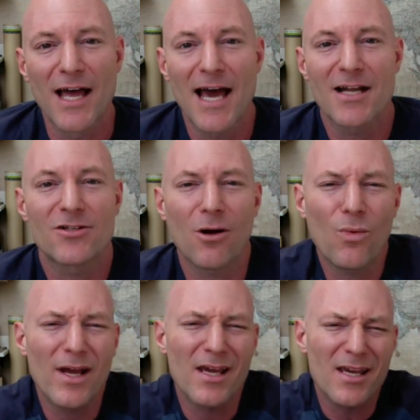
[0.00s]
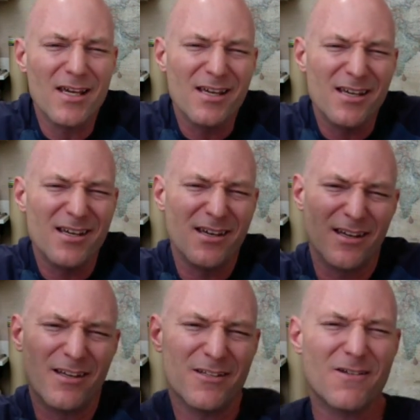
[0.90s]
And as
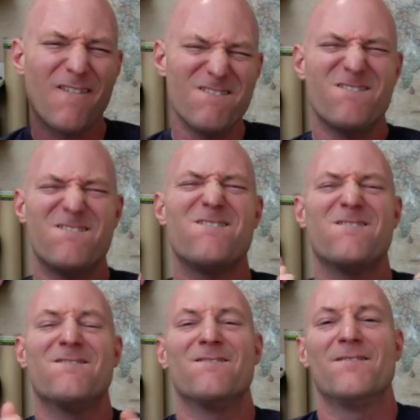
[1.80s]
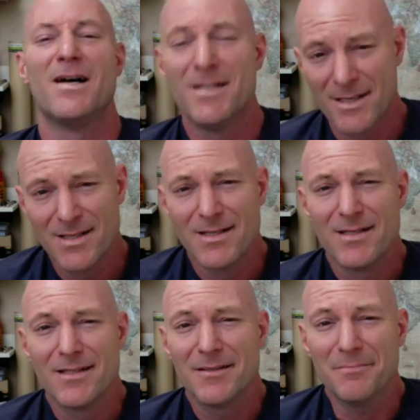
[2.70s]
always, mm,
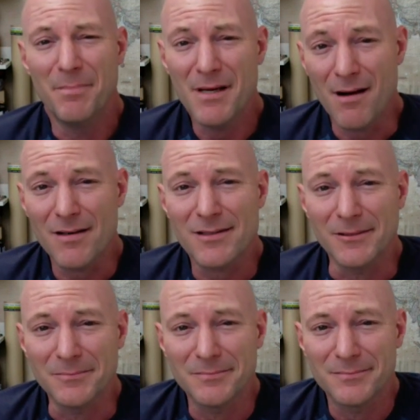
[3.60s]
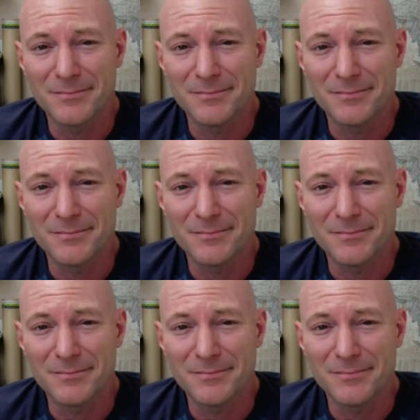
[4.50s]
be awesome.